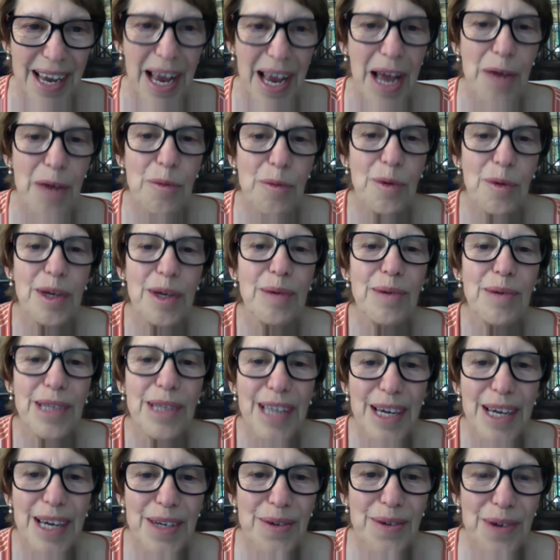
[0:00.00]
and we will
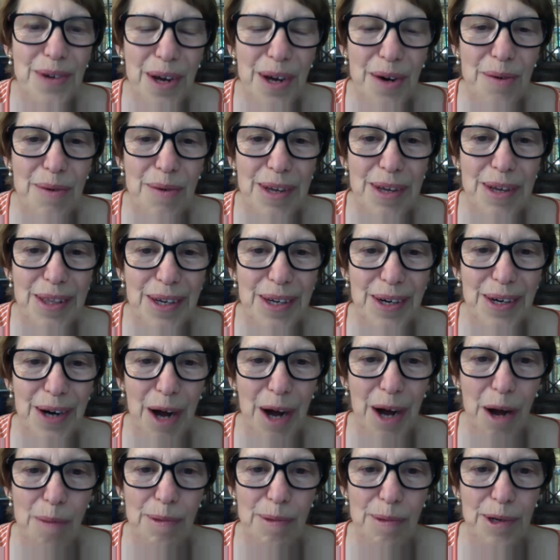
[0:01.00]
let you know when there are
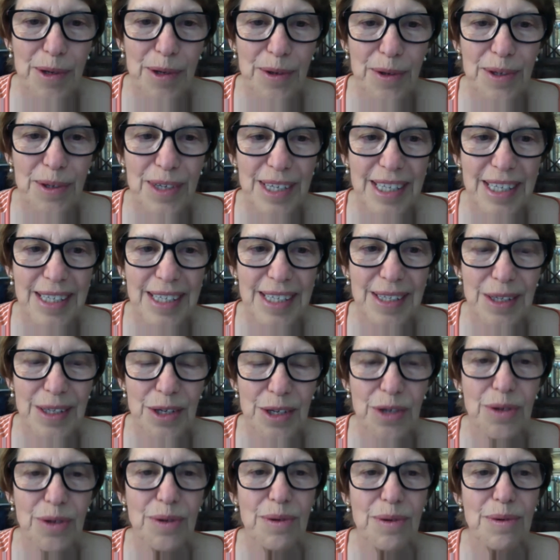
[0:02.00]
opportunities
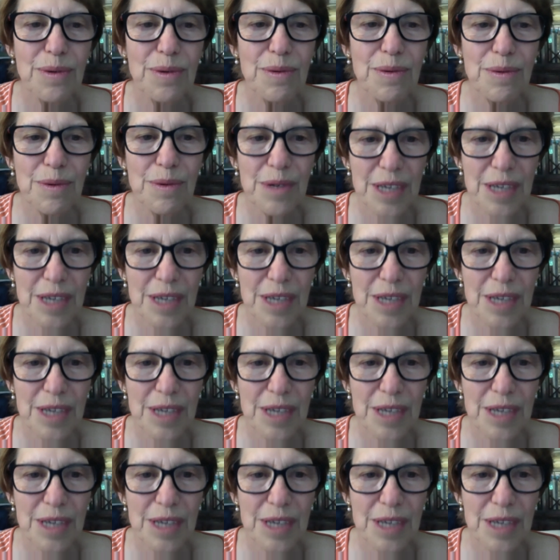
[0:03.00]
to